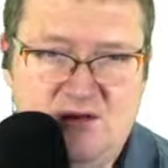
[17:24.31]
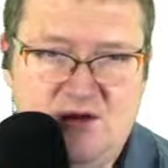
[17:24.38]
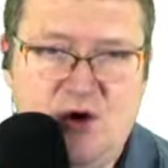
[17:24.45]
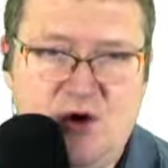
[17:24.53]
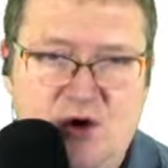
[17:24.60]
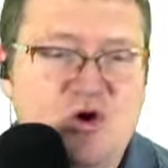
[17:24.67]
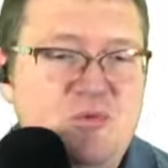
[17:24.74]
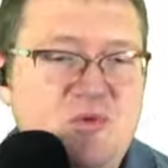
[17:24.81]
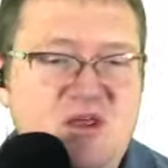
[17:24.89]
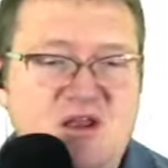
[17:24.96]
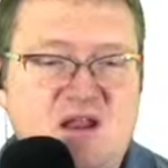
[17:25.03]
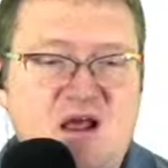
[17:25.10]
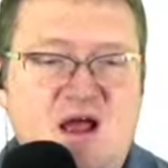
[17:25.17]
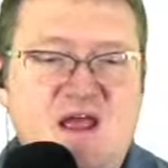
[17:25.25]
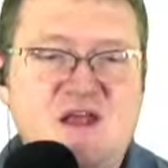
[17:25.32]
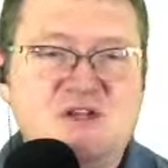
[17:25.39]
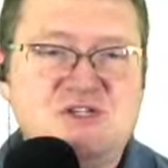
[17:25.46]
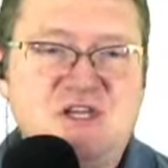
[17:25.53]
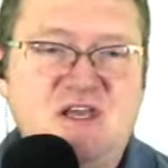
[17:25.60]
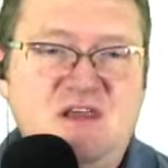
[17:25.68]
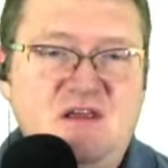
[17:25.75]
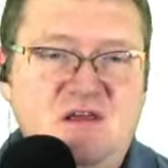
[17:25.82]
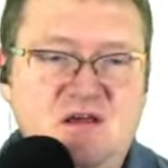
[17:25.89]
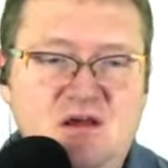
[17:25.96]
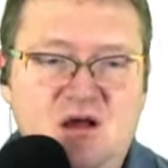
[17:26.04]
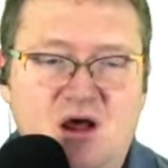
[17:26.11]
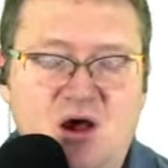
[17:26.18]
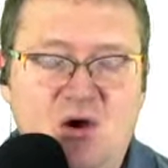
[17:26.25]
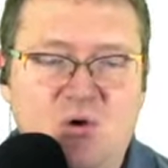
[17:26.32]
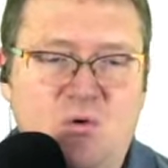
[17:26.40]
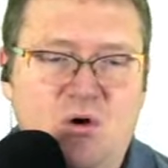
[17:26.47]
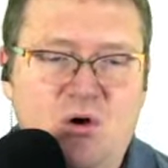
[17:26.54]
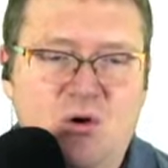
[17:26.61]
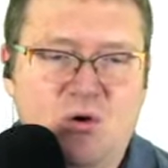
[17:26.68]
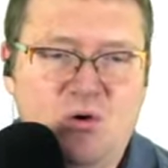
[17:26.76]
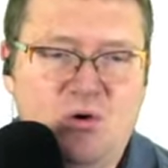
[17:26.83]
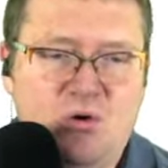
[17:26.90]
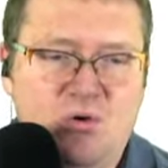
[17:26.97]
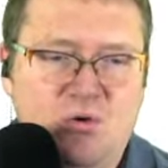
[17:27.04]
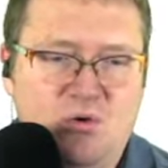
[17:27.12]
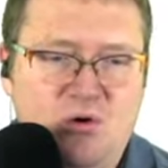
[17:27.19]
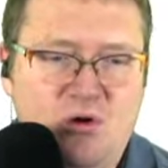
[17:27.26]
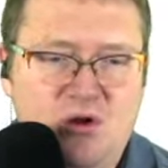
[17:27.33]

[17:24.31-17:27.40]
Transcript: Oh, it could be an ing. Oh,